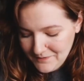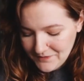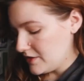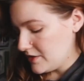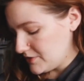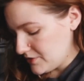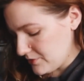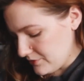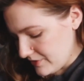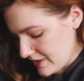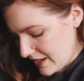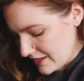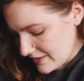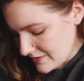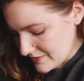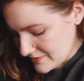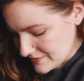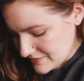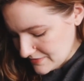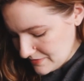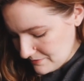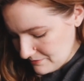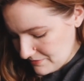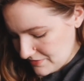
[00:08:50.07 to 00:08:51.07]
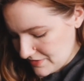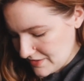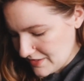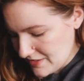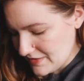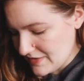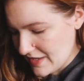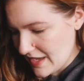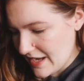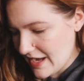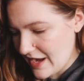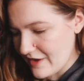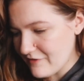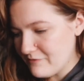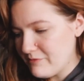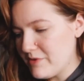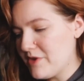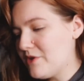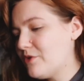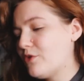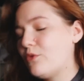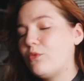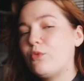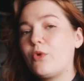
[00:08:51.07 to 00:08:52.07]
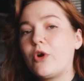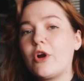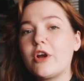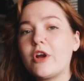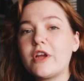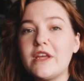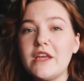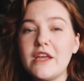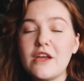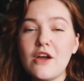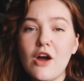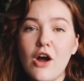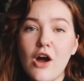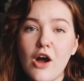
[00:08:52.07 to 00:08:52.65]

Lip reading: So that is something that I've been working